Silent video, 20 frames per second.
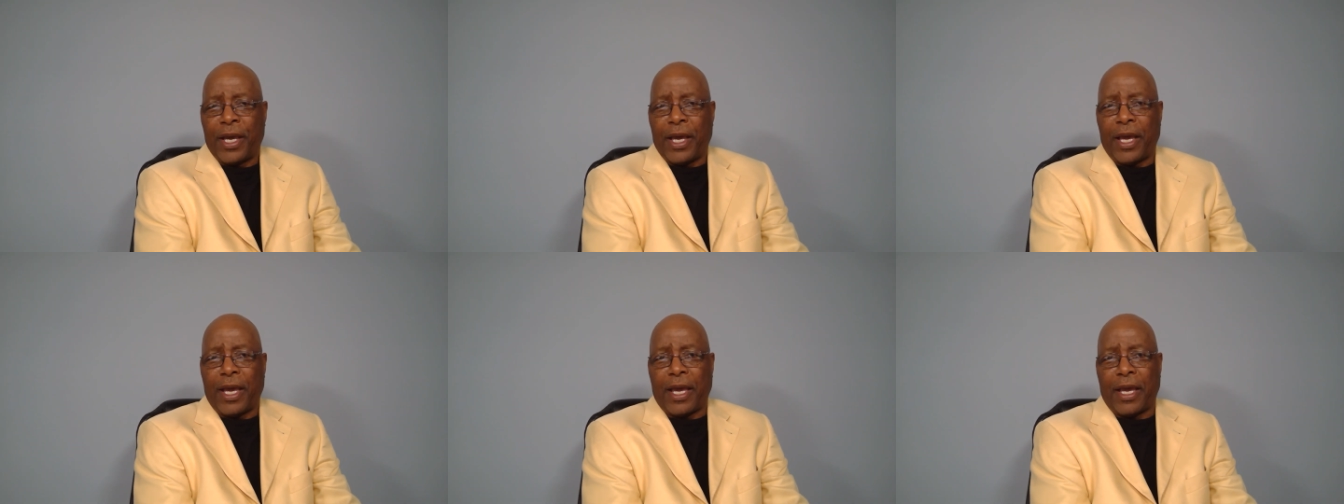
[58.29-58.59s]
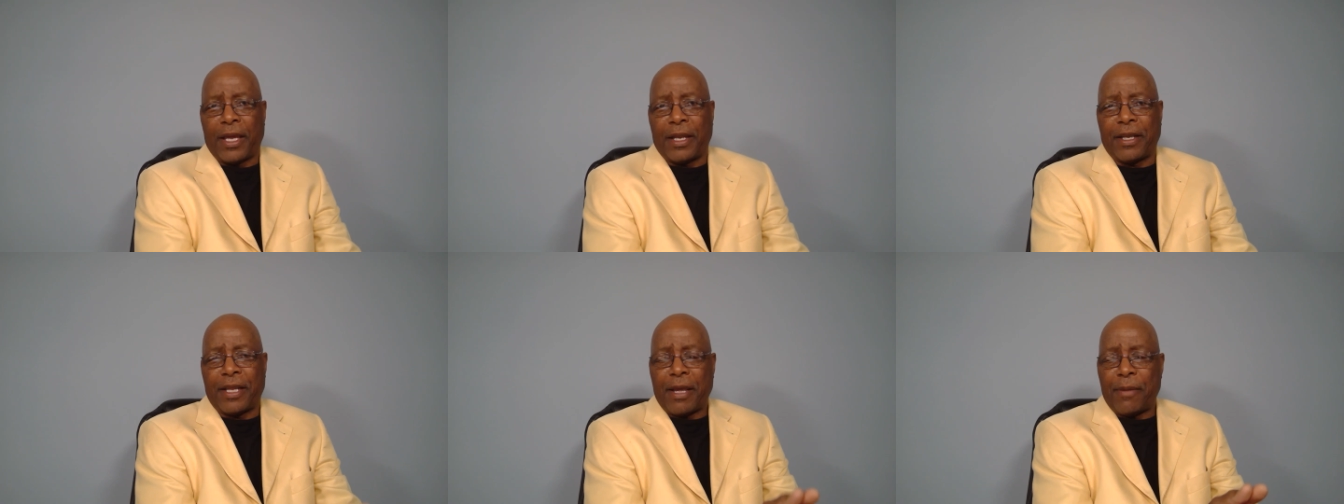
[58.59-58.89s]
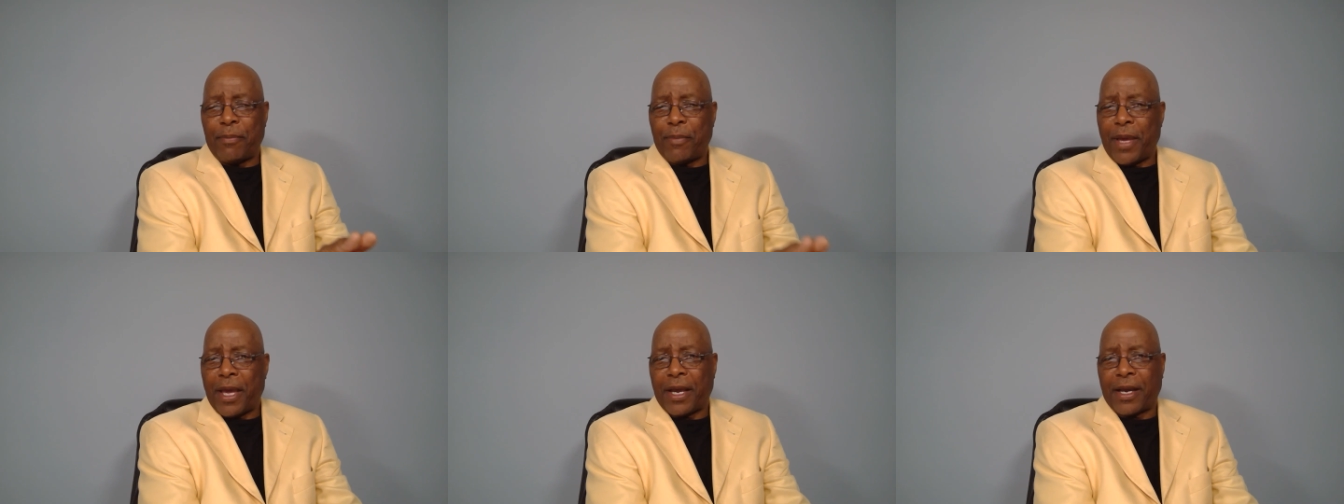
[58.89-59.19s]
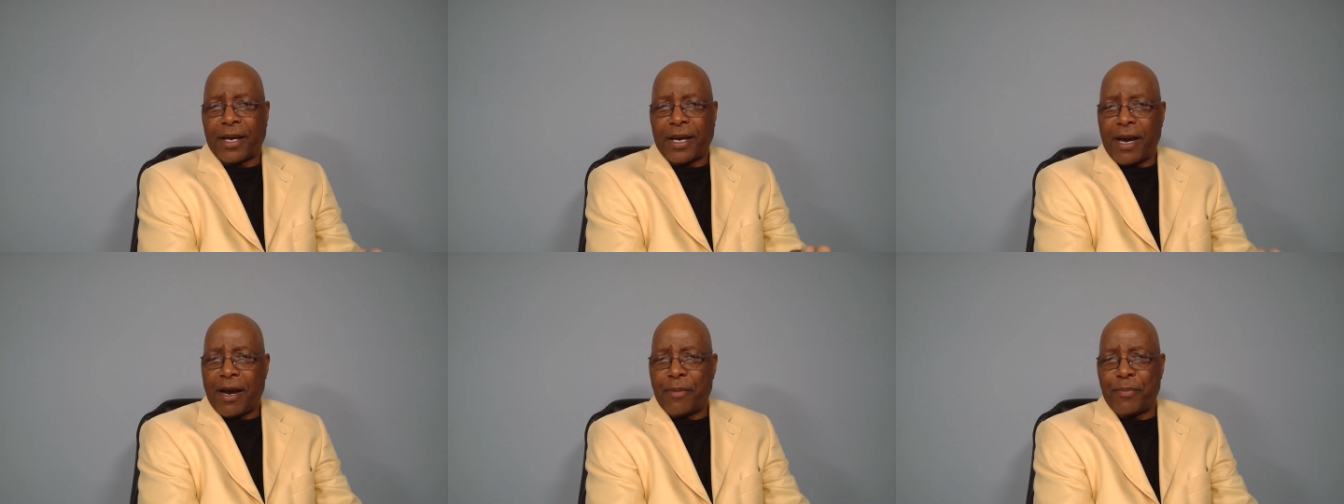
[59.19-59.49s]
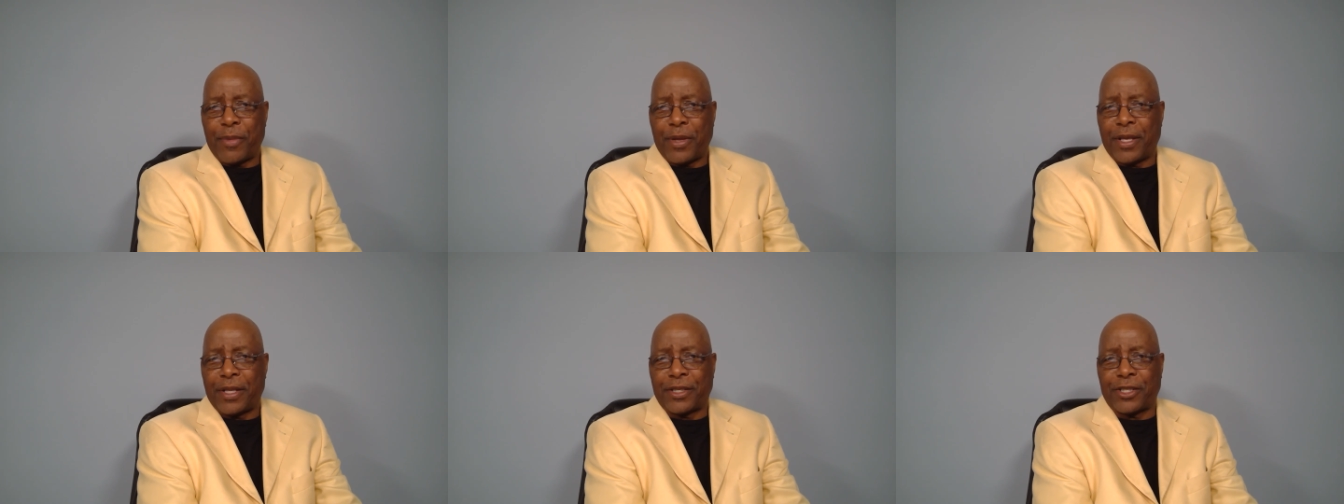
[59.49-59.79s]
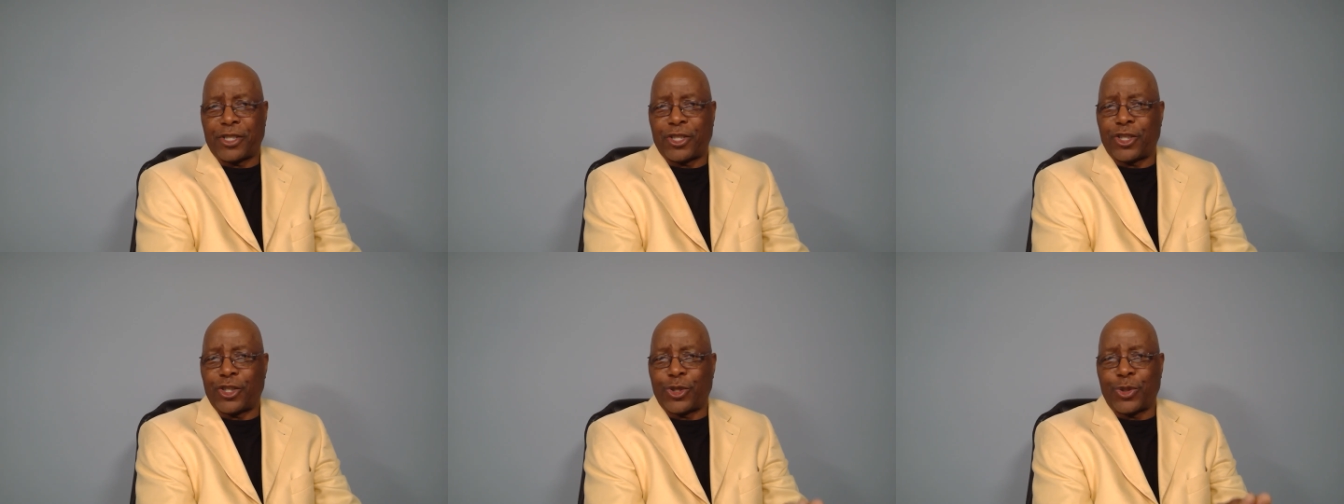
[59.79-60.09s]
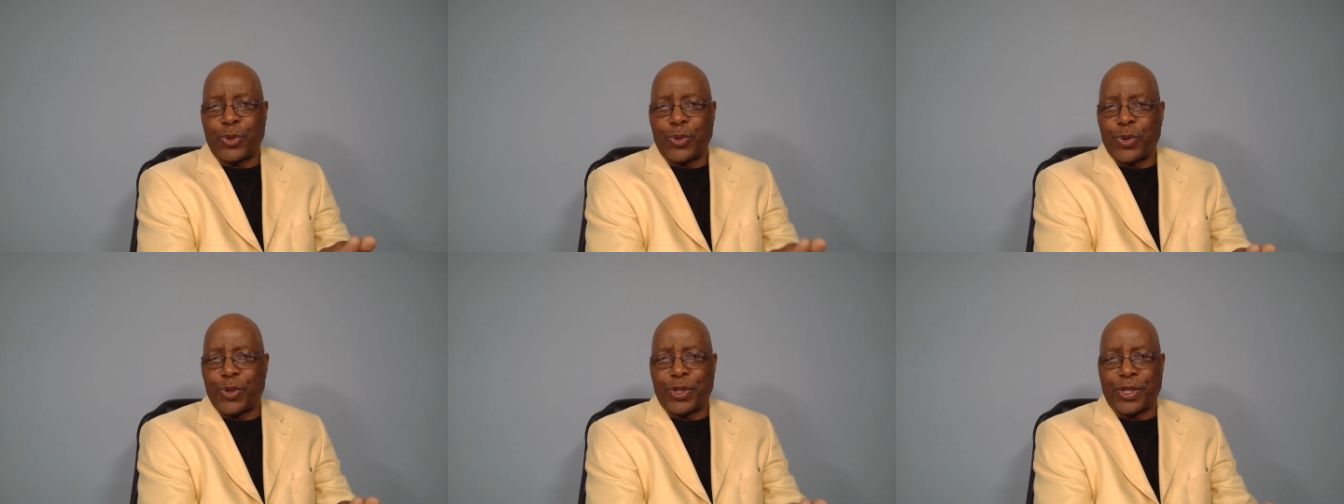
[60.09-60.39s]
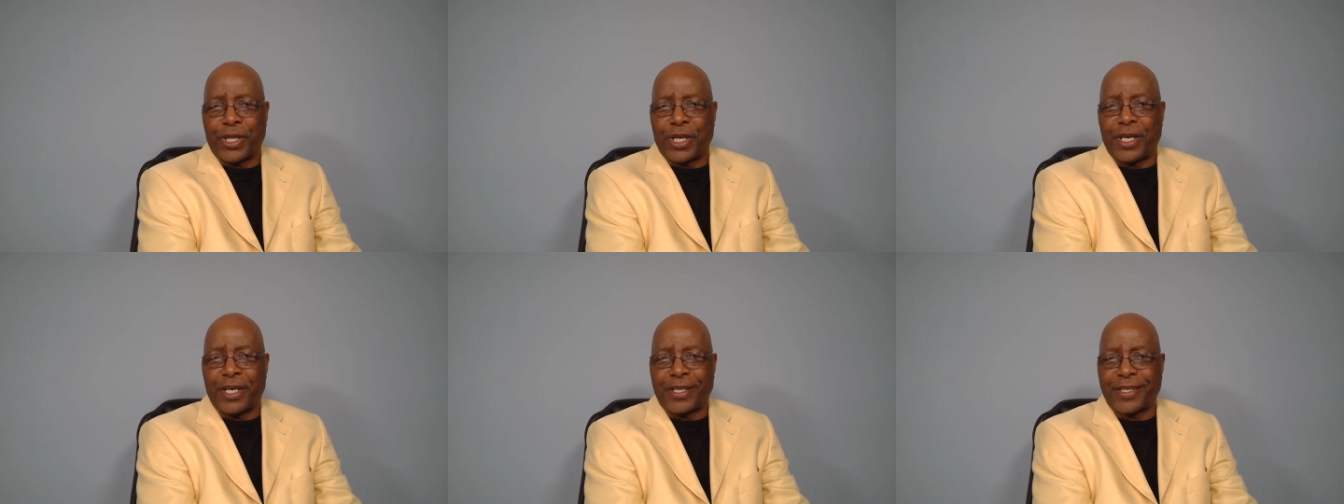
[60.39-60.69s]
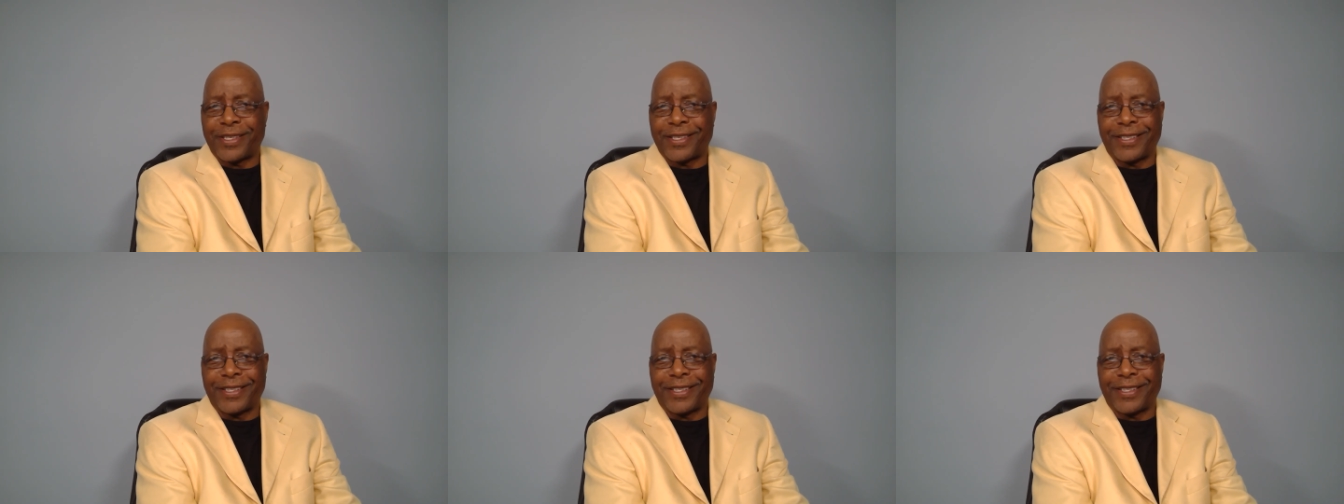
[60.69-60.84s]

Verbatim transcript: and they make comments toward us,